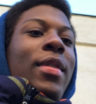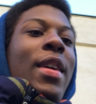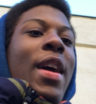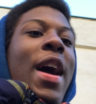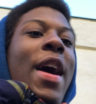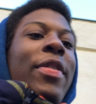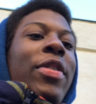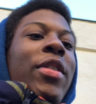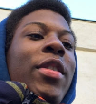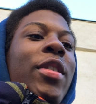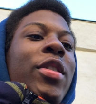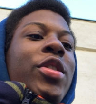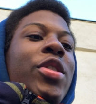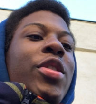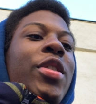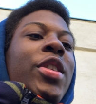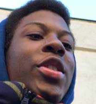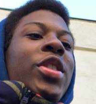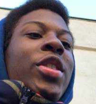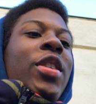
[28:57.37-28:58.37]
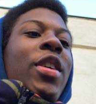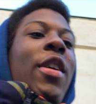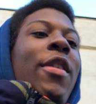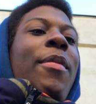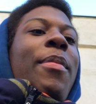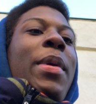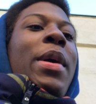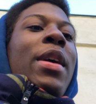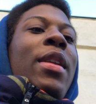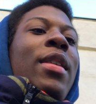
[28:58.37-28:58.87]
after the tradition
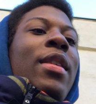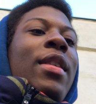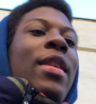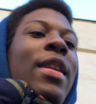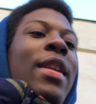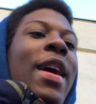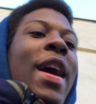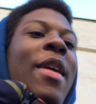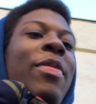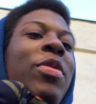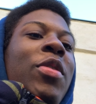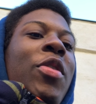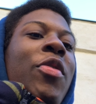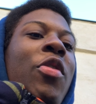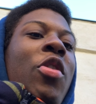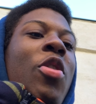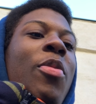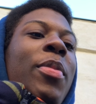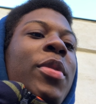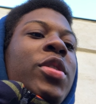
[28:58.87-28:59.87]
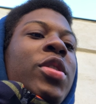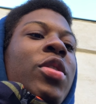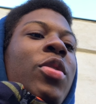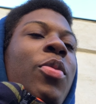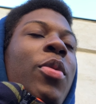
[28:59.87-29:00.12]
of men, after the rudiments of the